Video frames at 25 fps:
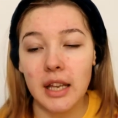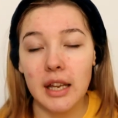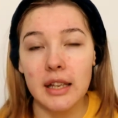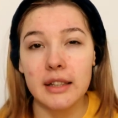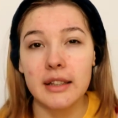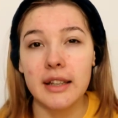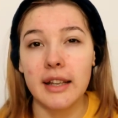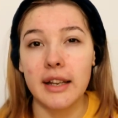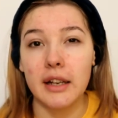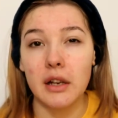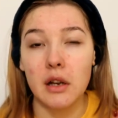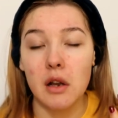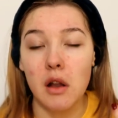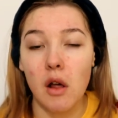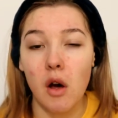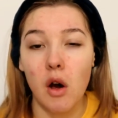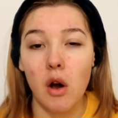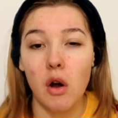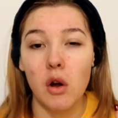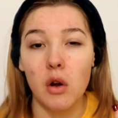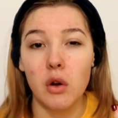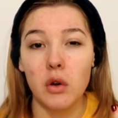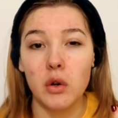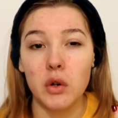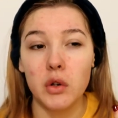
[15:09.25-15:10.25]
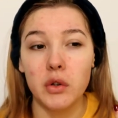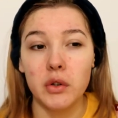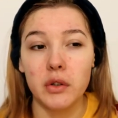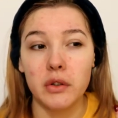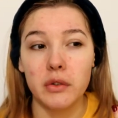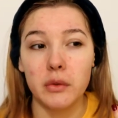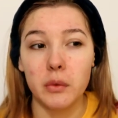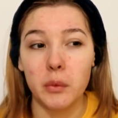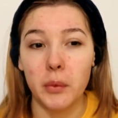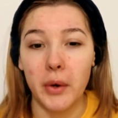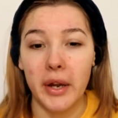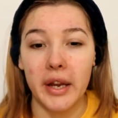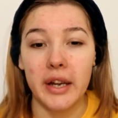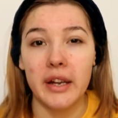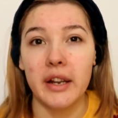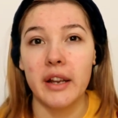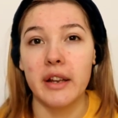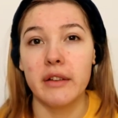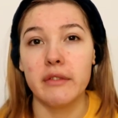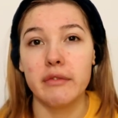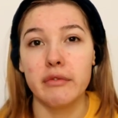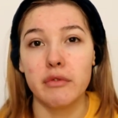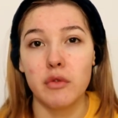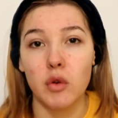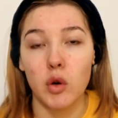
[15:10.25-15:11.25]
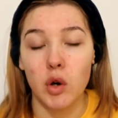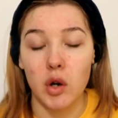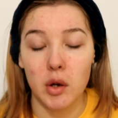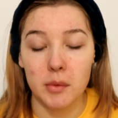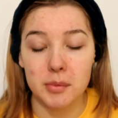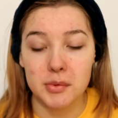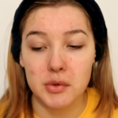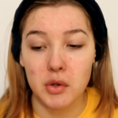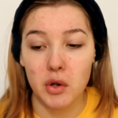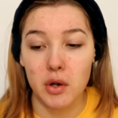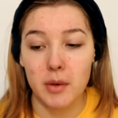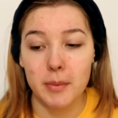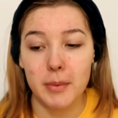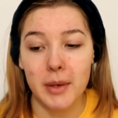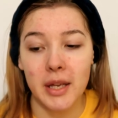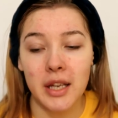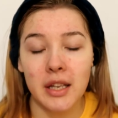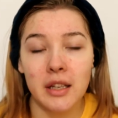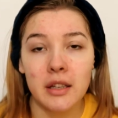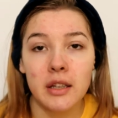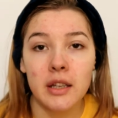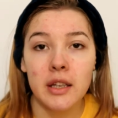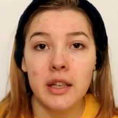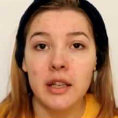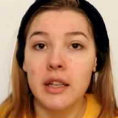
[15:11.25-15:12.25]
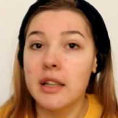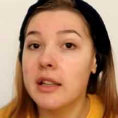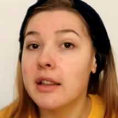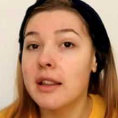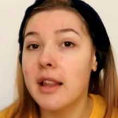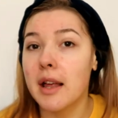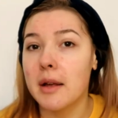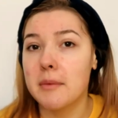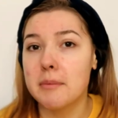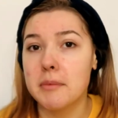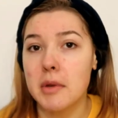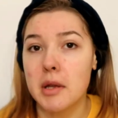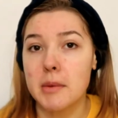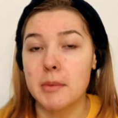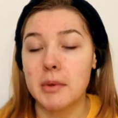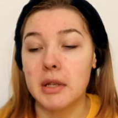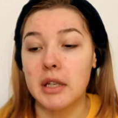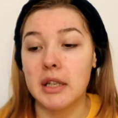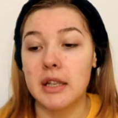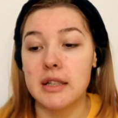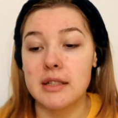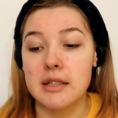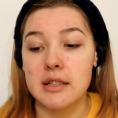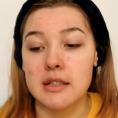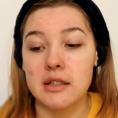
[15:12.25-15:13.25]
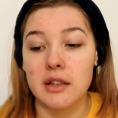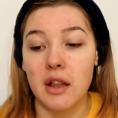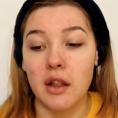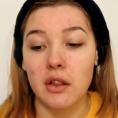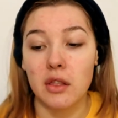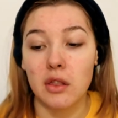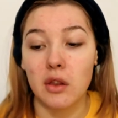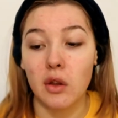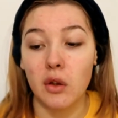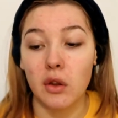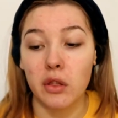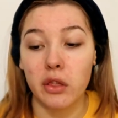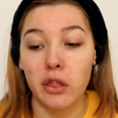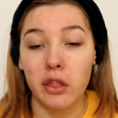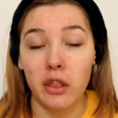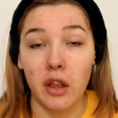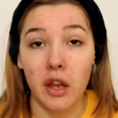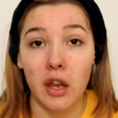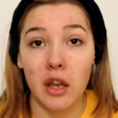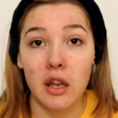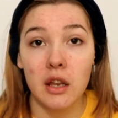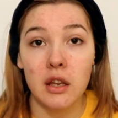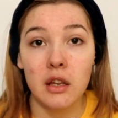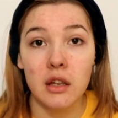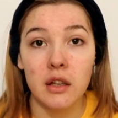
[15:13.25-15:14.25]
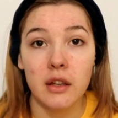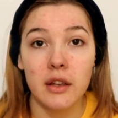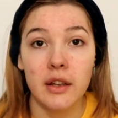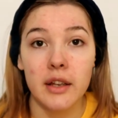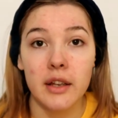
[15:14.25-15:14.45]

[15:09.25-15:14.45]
that long waiting for absorbing, then maybe this is not your thing.